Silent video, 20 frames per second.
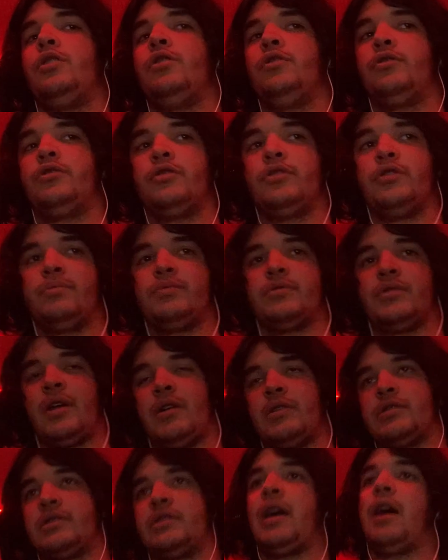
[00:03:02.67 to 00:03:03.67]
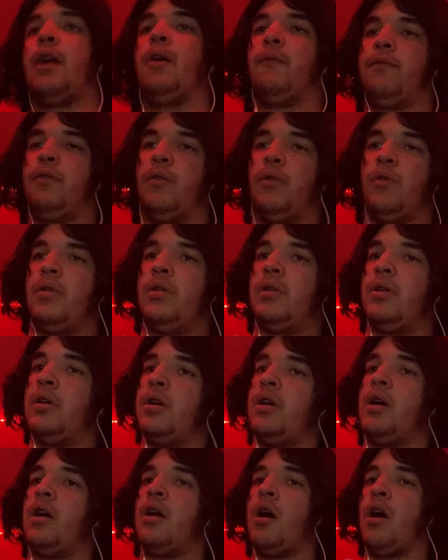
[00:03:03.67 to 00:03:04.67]
YouTube. So that was helpful.
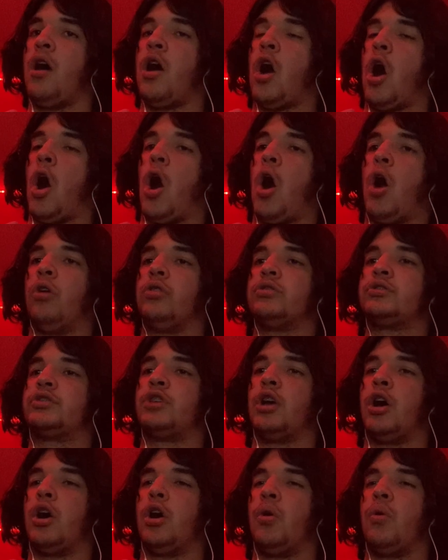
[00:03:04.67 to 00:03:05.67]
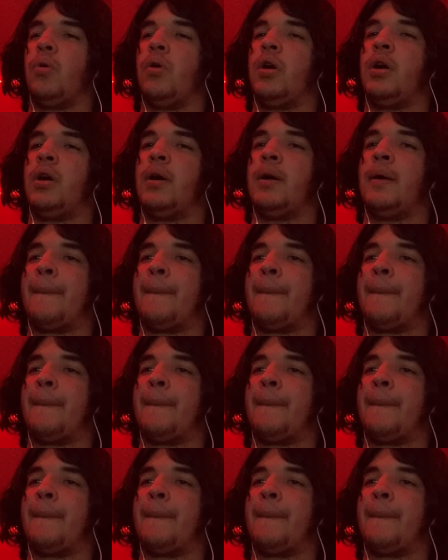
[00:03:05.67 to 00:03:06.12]
Also,